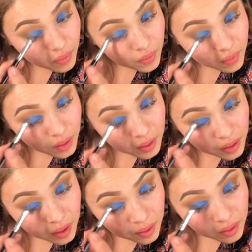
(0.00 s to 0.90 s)
And kind of
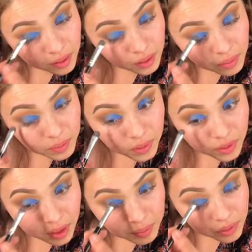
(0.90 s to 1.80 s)
get a little bit more
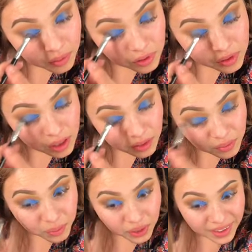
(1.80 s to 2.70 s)
of that blue and just kind
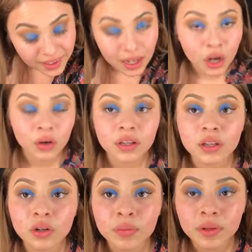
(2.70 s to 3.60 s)
of bring it out a
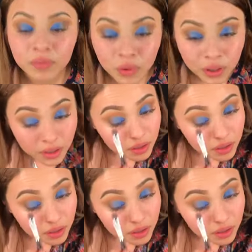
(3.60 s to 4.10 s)
little bit more.